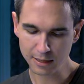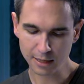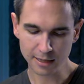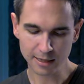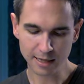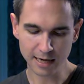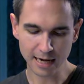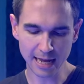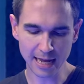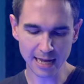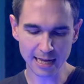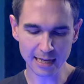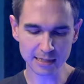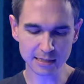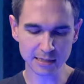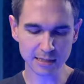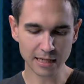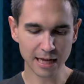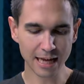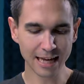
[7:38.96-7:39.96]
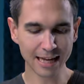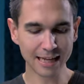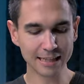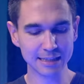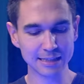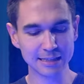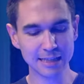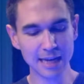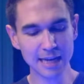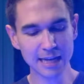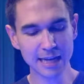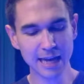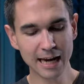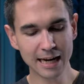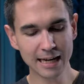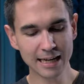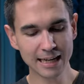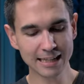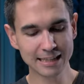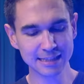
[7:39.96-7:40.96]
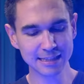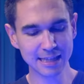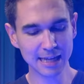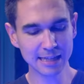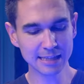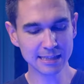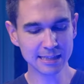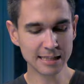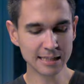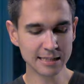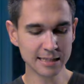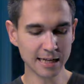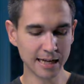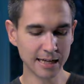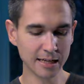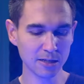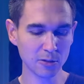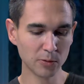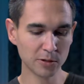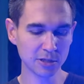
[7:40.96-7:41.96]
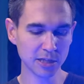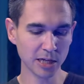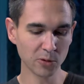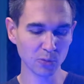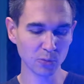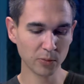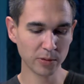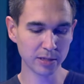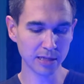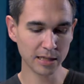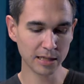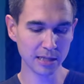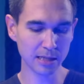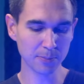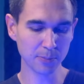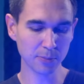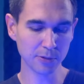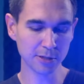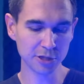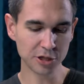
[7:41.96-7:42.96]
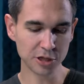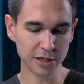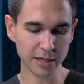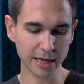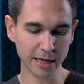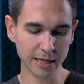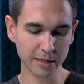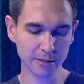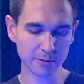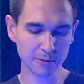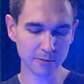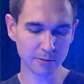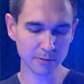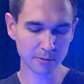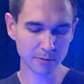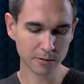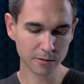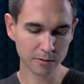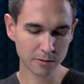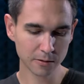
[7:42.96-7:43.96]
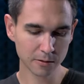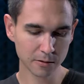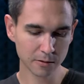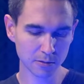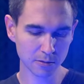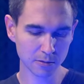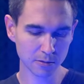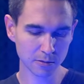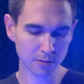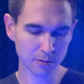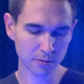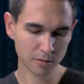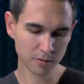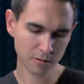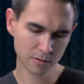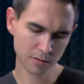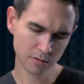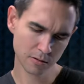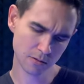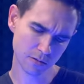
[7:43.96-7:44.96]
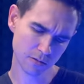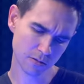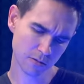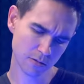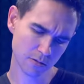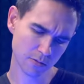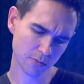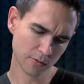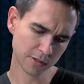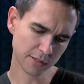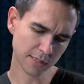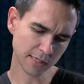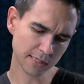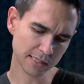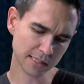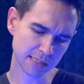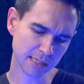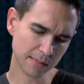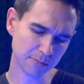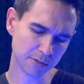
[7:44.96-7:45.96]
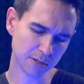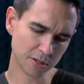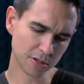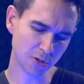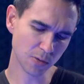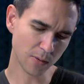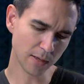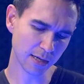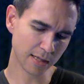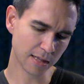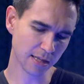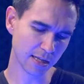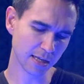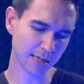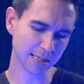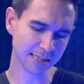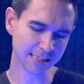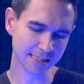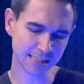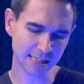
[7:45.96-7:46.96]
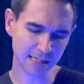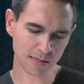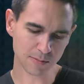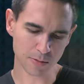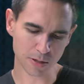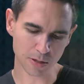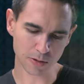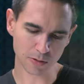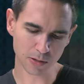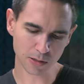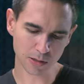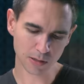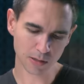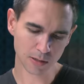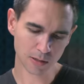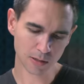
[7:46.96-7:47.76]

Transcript: And then it has a dedicated intensity dial, which I really appreciate. It doesn't seem to do anything in scene mode,